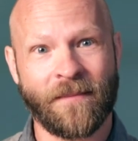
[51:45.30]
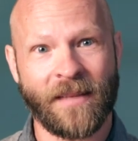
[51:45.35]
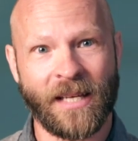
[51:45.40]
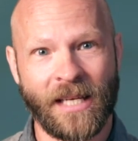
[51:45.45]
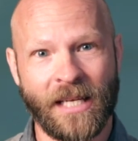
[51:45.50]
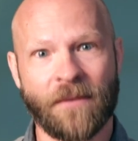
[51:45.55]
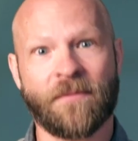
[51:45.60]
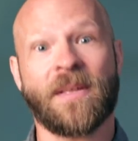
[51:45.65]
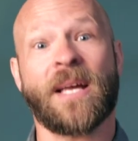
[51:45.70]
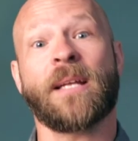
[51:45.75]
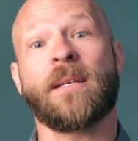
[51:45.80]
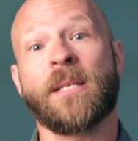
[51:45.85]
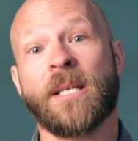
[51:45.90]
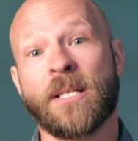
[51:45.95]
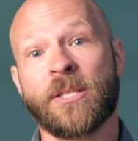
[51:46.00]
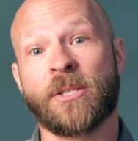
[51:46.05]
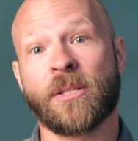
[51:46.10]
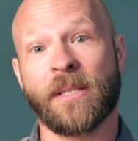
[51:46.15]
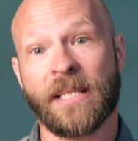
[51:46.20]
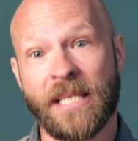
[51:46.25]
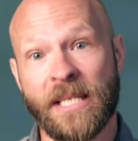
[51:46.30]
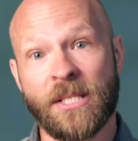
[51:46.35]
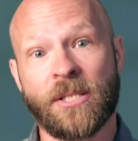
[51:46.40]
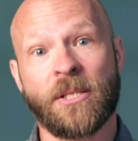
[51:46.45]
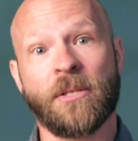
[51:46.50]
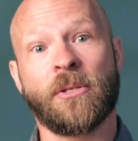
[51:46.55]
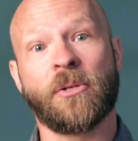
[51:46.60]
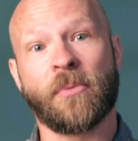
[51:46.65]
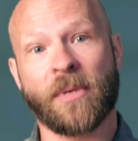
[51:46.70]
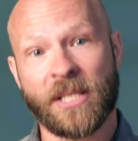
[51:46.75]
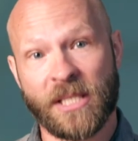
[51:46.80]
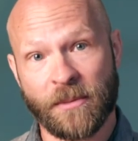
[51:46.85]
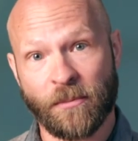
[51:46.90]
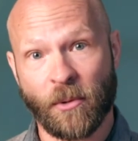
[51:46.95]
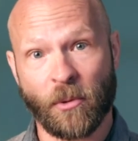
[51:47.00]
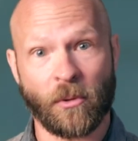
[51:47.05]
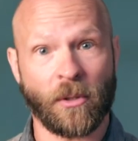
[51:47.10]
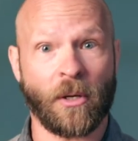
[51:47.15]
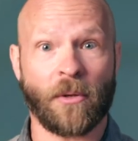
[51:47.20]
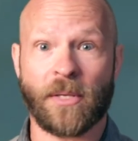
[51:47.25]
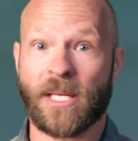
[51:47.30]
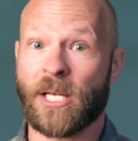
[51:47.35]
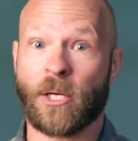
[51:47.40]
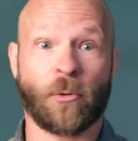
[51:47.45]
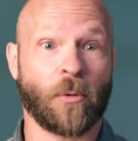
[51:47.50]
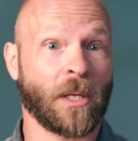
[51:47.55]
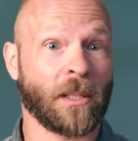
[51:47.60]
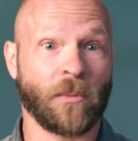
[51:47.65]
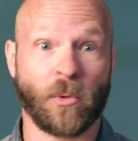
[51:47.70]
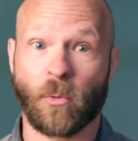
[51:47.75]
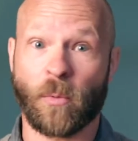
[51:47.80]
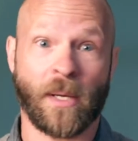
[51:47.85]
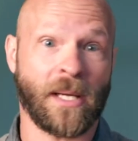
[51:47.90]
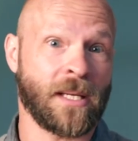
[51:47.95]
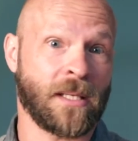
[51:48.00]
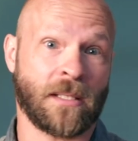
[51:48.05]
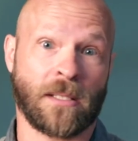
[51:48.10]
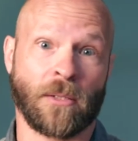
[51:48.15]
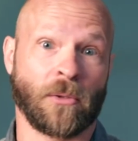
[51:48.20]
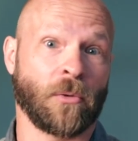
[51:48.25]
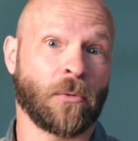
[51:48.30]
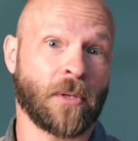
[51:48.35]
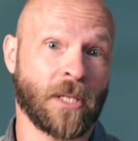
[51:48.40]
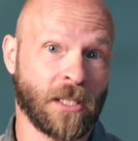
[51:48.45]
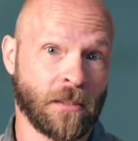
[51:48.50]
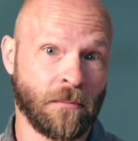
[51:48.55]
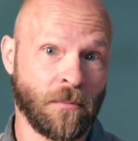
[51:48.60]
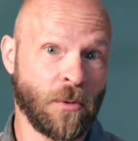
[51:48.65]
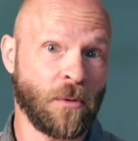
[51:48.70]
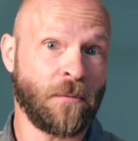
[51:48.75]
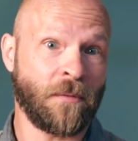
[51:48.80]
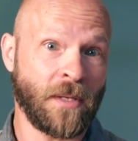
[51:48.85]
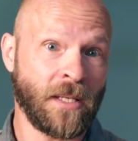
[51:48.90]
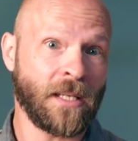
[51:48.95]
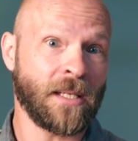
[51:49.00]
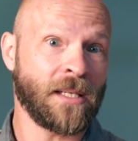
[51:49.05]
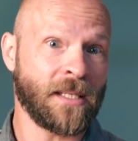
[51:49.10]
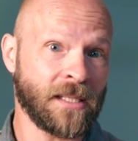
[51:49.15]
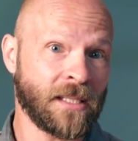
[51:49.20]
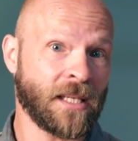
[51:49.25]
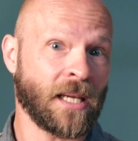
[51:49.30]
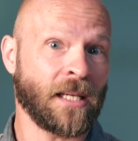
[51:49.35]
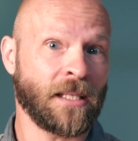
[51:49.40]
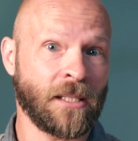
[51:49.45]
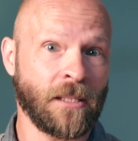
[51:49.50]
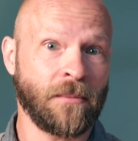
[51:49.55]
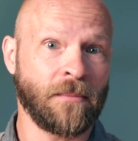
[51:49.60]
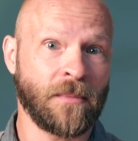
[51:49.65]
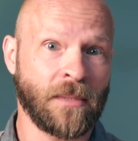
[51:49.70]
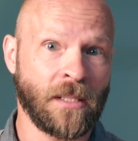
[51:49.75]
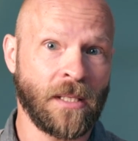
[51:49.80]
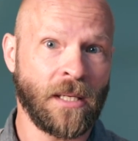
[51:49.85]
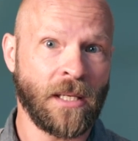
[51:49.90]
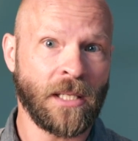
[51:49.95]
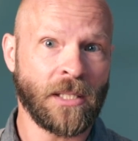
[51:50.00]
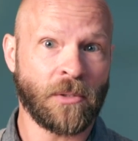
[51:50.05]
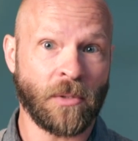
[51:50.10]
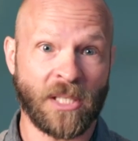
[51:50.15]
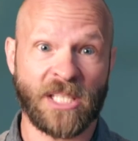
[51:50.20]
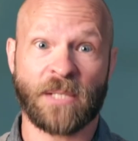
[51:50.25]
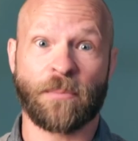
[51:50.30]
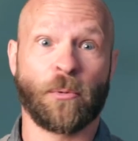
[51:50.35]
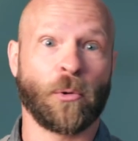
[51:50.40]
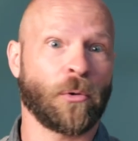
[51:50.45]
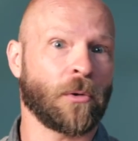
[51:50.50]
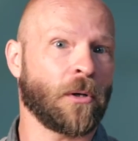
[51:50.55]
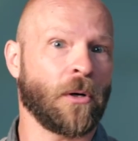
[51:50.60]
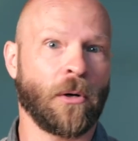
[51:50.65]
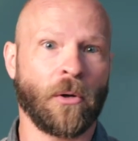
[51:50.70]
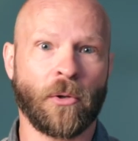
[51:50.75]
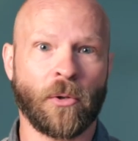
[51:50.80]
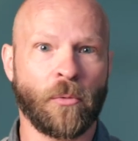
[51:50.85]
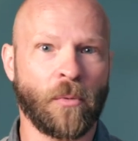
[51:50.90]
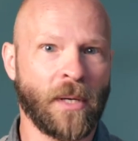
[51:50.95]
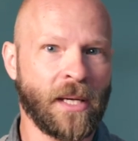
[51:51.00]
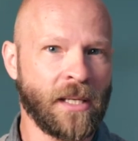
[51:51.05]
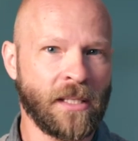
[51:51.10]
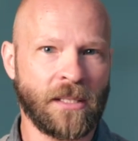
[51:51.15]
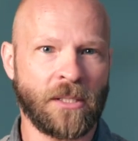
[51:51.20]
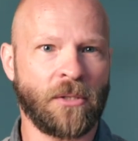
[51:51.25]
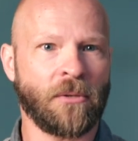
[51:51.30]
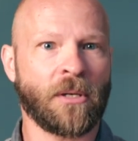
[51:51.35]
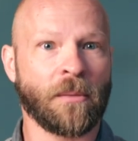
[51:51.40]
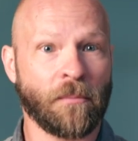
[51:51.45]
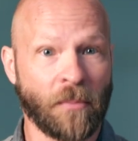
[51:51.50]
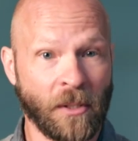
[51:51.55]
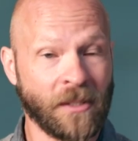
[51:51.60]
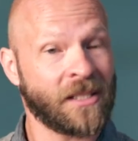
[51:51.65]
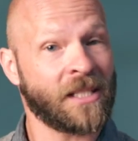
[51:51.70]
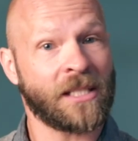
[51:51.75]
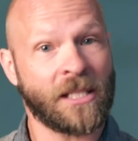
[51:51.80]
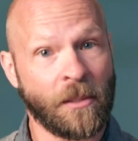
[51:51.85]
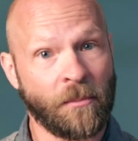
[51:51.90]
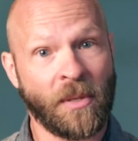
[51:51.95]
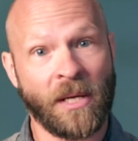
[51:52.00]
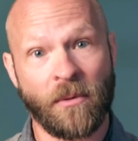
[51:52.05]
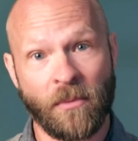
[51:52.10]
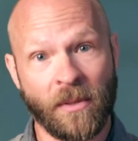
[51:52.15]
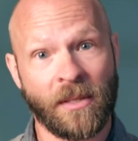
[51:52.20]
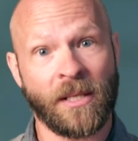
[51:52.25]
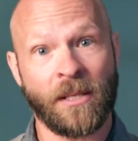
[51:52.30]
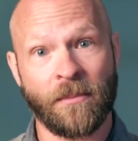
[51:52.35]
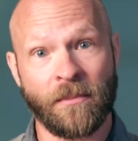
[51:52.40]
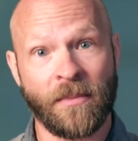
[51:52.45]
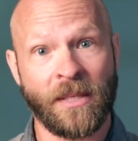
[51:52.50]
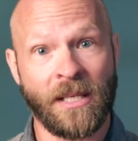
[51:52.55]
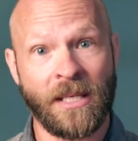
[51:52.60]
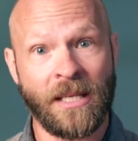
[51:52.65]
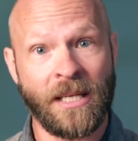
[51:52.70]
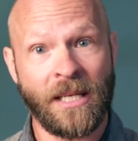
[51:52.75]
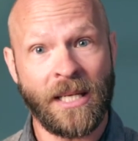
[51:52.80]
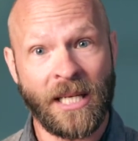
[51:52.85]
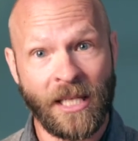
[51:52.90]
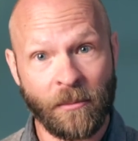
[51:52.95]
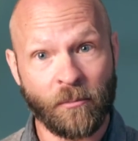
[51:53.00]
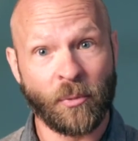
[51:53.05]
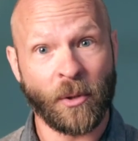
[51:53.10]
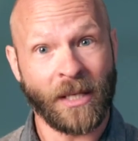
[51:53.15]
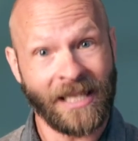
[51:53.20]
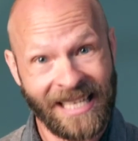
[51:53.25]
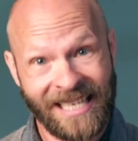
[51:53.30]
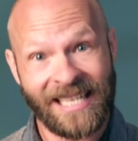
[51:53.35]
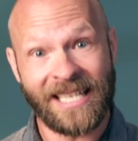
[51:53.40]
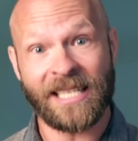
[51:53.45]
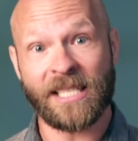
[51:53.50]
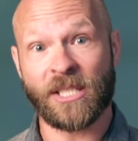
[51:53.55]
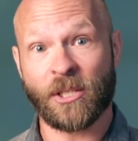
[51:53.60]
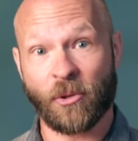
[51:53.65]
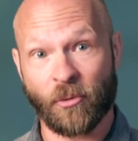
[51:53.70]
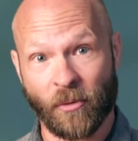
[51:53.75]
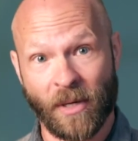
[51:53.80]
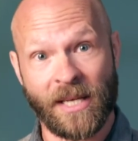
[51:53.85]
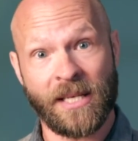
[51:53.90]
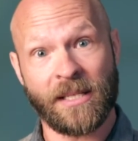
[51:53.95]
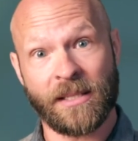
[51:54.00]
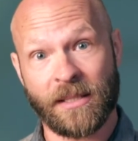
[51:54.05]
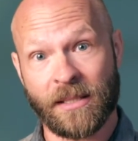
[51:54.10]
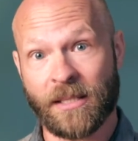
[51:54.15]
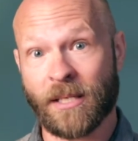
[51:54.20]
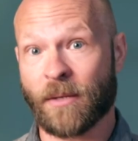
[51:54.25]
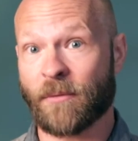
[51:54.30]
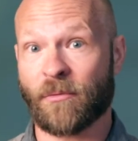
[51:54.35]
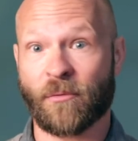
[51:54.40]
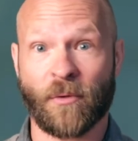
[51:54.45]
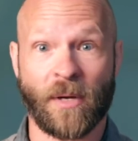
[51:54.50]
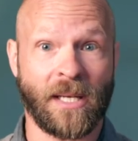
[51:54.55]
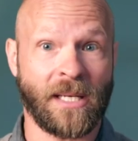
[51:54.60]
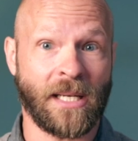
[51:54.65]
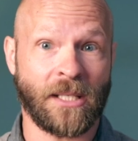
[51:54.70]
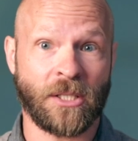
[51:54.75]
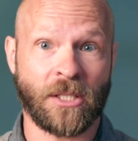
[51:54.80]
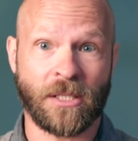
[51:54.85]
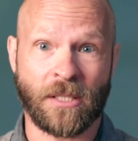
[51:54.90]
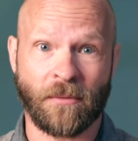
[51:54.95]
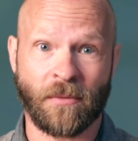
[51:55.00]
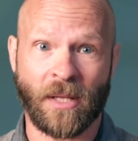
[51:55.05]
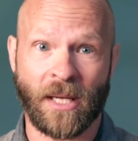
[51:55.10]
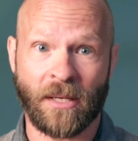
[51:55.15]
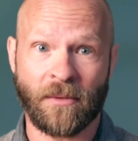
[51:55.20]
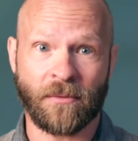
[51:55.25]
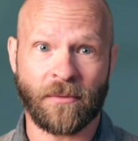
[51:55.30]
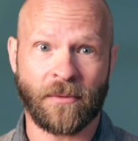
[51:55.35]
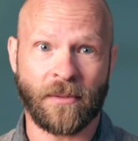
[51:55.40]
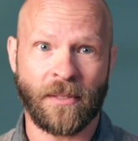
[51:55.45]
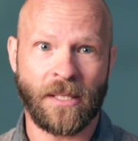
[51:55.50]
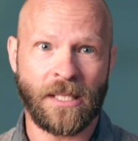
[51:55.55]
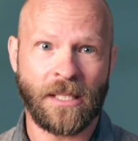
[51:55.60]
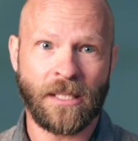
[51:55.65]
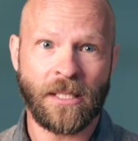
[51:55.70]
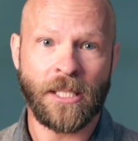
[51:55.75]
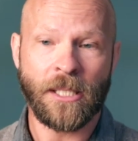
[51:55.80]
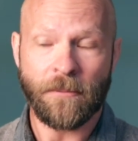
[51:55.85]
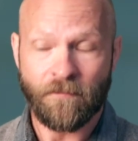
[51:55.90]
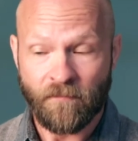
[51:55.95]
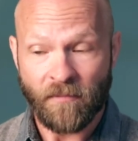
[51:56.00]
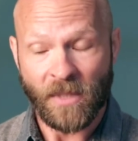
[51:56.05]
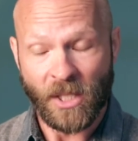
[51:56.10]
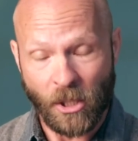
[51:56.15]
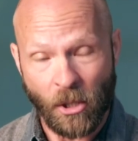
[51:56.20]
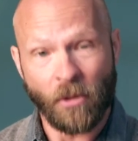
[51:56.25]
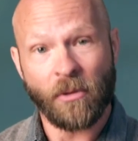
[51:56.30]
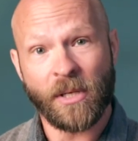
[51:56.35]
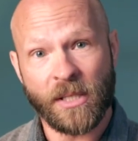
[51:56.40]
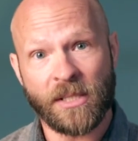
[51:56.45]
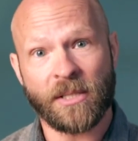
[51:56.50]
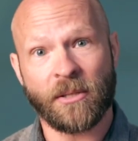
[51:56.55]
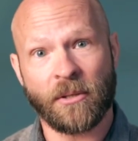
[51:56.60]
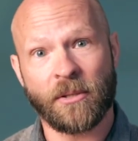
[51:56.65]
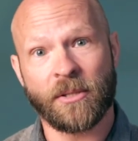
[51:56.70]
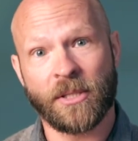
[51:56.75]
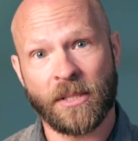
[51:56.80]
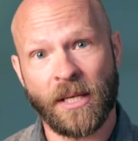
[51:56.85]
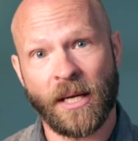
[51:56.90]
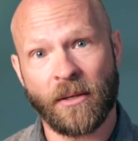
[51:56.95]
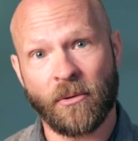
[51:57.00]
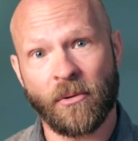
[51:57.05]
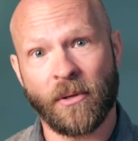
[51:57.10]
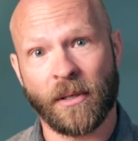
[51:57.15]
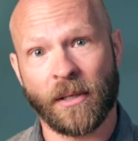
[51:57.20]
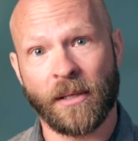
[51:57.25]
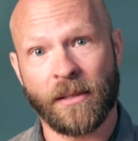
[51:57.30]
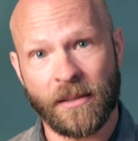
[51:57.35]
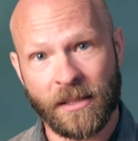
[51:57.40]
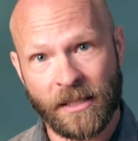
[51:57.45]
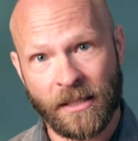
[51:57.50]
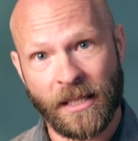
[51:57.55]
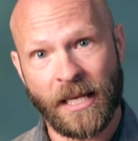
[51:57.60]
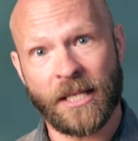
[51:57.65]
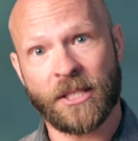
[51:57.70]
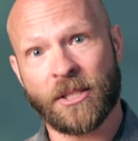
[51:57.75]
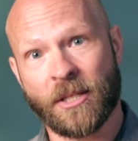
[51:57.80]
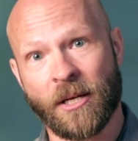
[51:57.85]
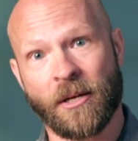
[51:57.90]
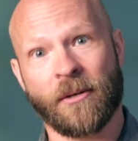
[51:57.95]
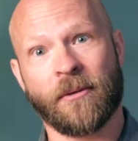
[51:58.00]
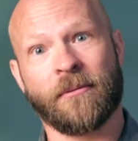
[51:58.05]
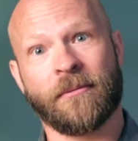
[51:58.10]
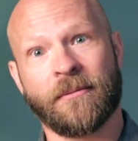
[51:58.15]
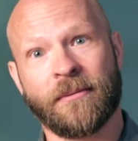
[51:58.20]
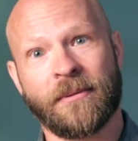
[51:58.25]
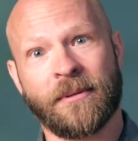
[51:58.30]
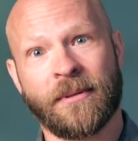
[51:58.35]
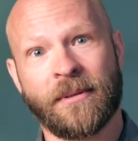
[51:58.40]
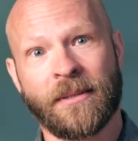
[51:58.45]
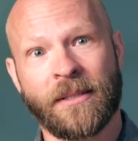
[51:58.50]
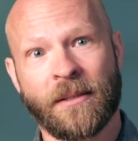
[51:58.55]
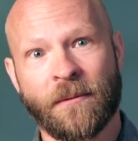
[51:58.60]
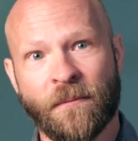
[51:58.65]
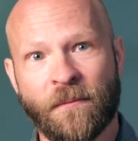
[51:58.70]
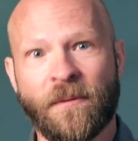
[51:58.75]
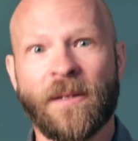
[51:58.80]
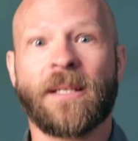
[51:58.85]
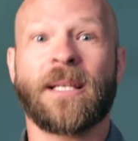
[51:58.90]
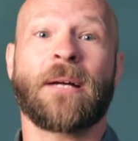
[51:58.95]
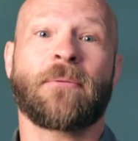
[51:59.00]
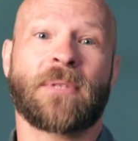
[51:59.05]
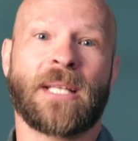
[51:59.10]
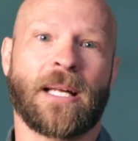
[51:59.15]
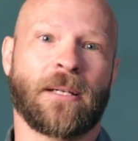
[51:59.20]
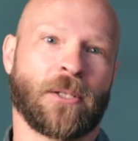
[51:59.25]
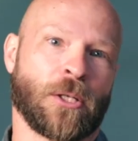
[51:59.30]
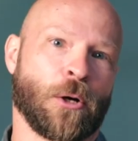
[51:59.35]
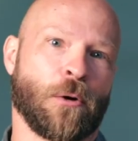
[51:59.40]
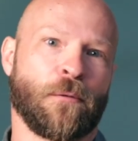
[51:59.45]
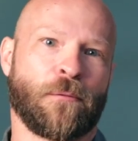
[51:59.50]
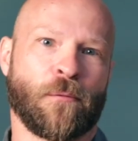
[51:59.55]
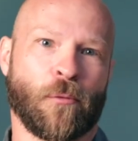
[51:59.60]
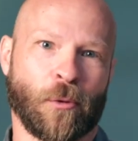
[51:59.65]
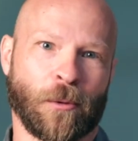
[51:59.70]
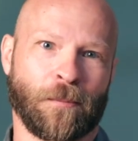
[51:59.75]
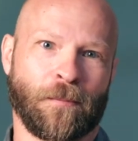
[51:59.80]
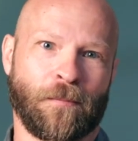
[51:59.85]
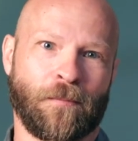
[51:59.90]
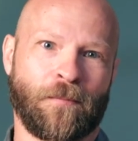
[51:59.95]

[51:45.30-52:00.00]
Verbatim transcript: And if that nudge leads you to explore all the incredible ways the Lord is moving in His kingdom, to explore all the ways you can participate with Him in bringing His grace to the frayed edges of life, go to serge.org/go and fill out that go form,